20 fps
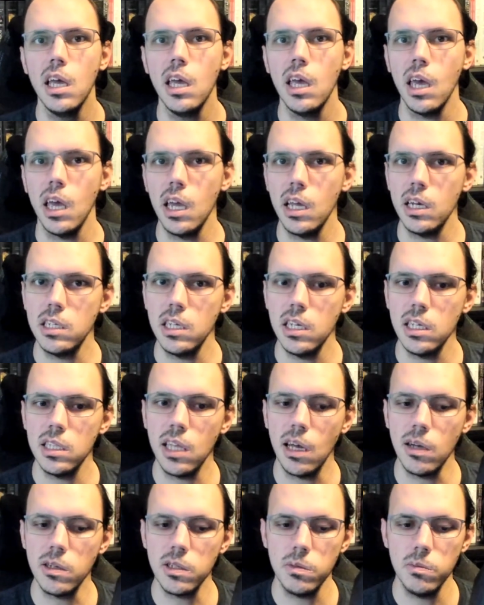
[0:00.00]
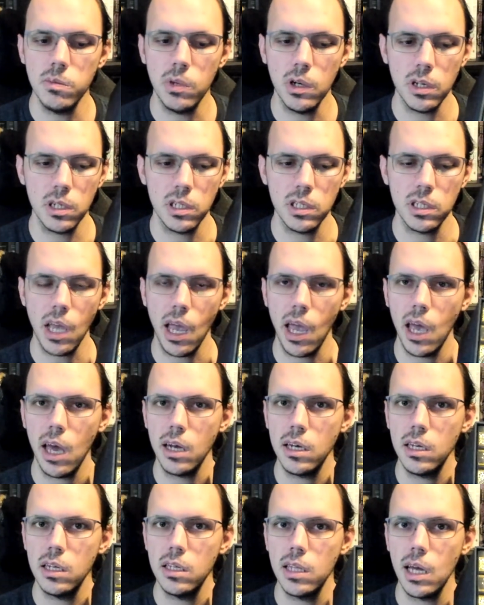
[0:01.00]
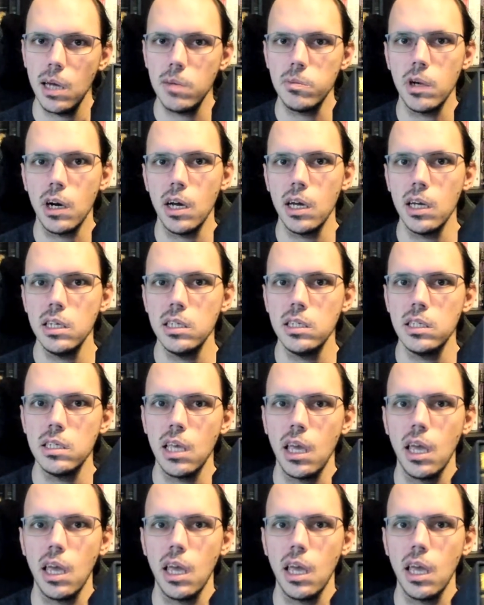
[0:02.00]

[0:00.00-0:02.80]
18,000 books at that price.